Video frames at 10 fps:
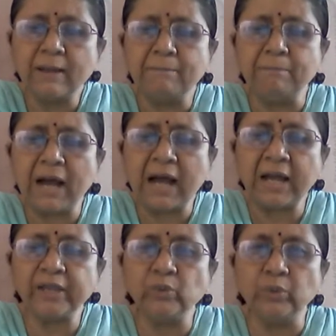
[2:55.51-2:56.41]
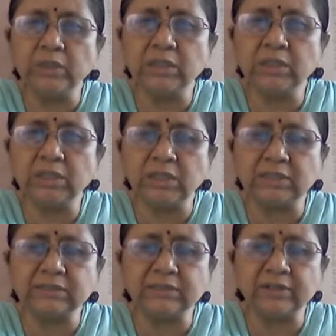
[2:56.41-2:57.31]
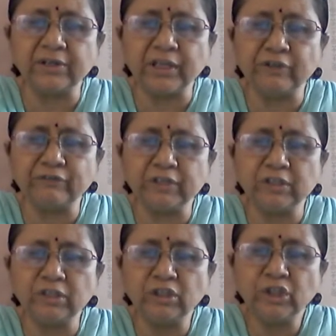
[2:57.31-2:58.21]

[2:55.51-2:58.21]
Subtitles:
"My word, Sir Raven,